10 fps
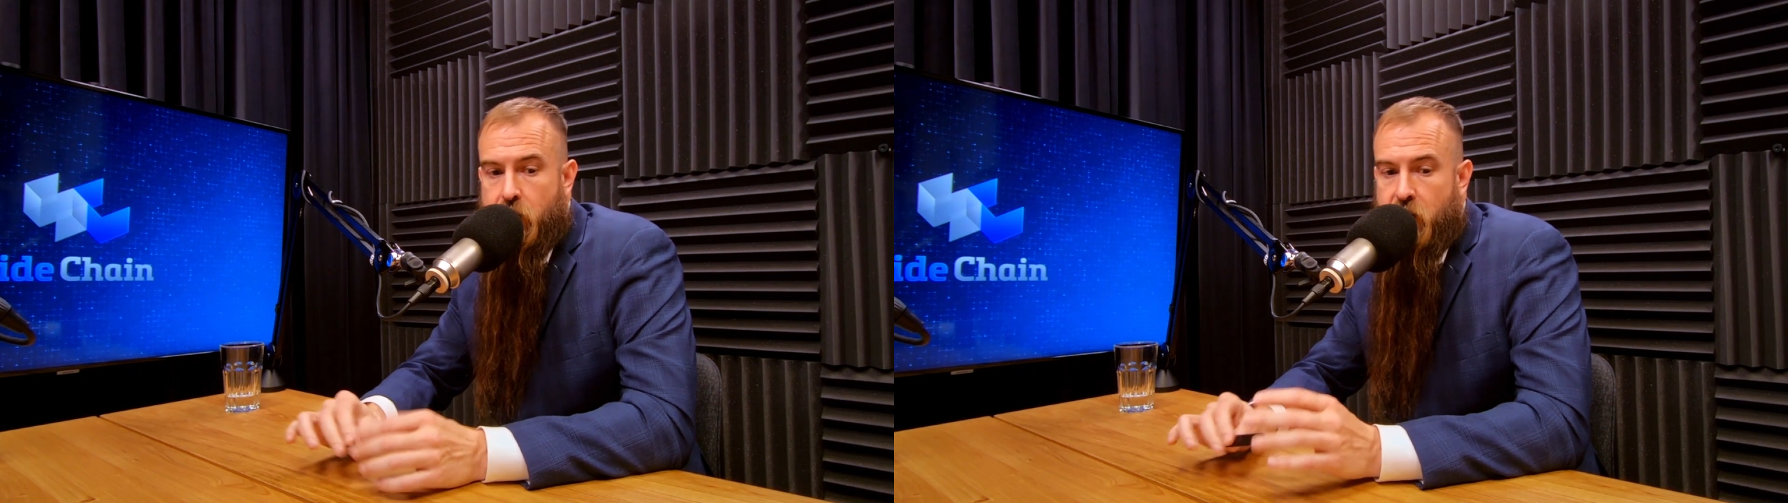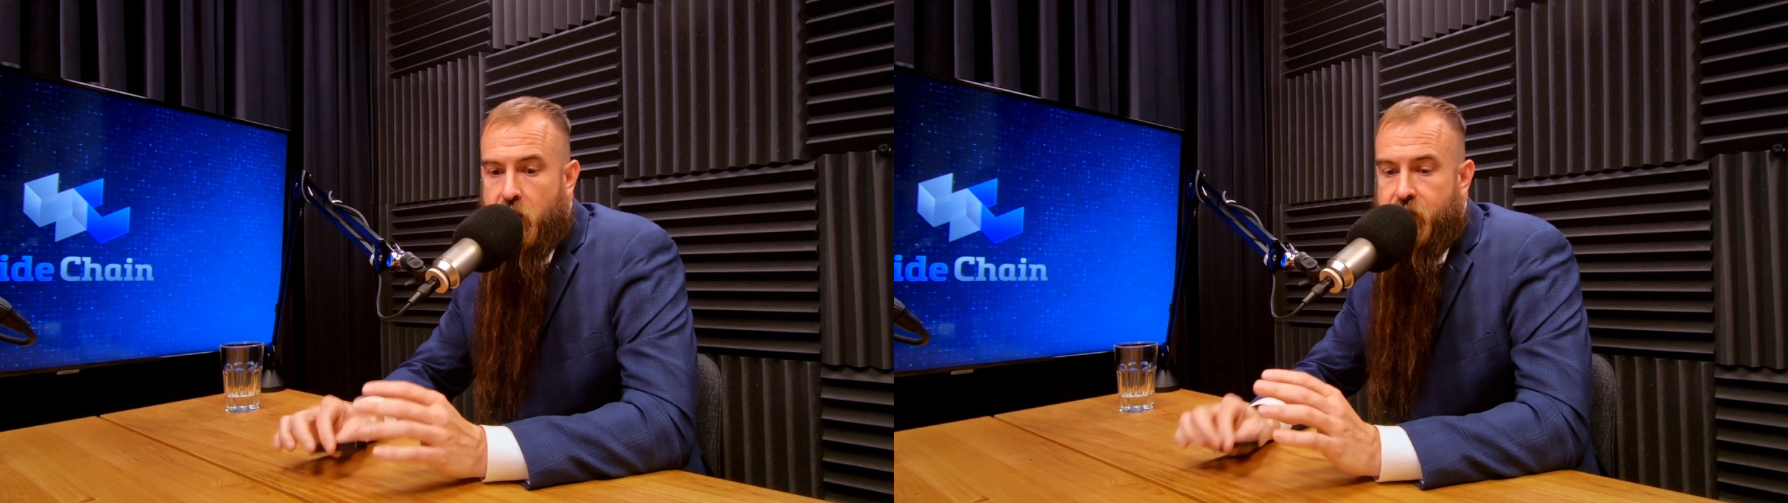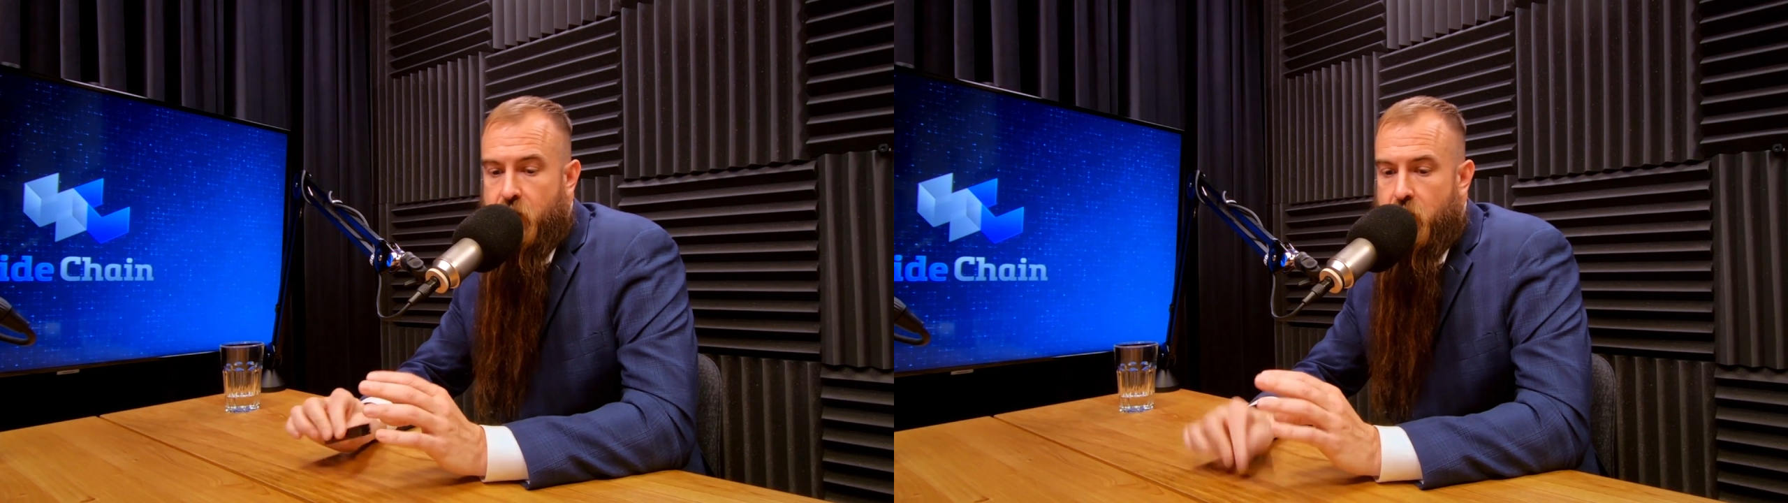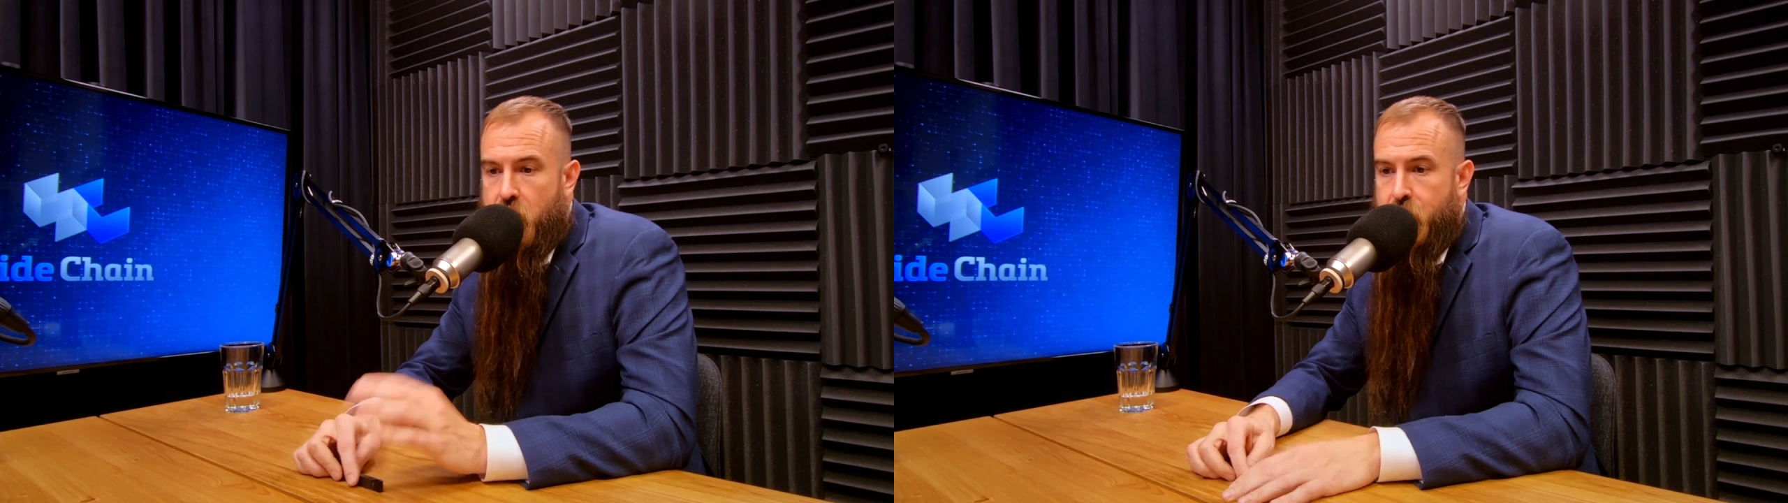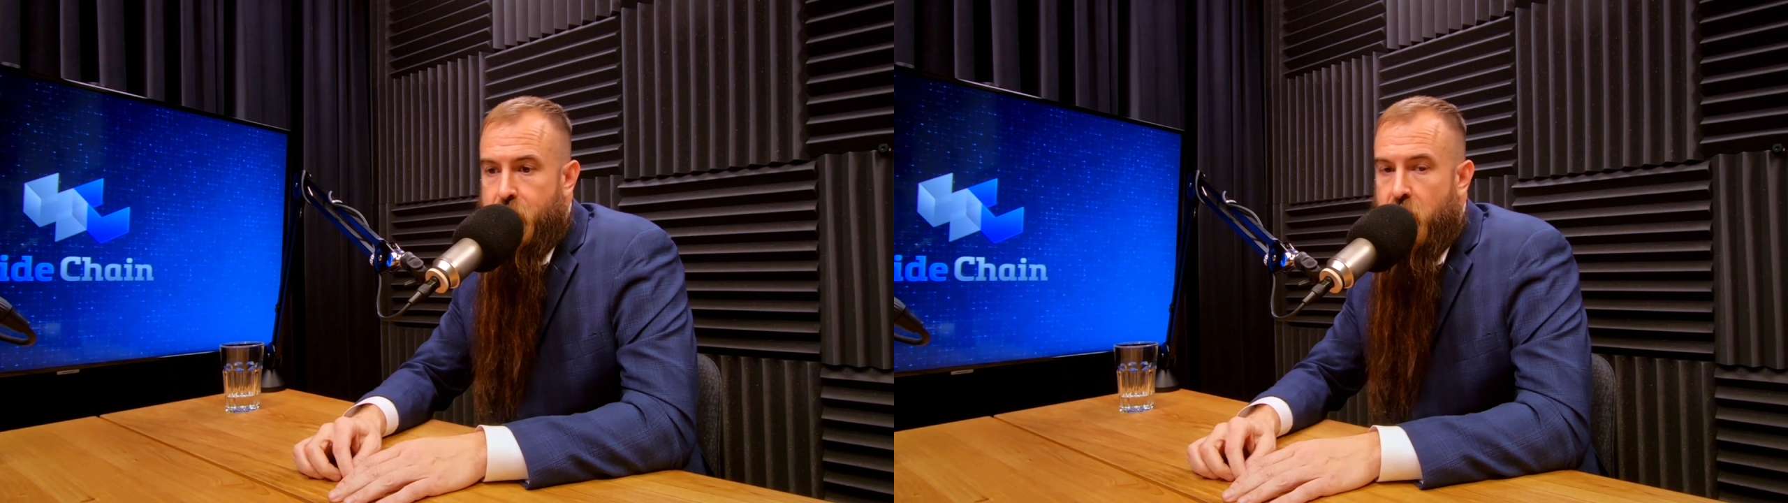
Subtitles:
If our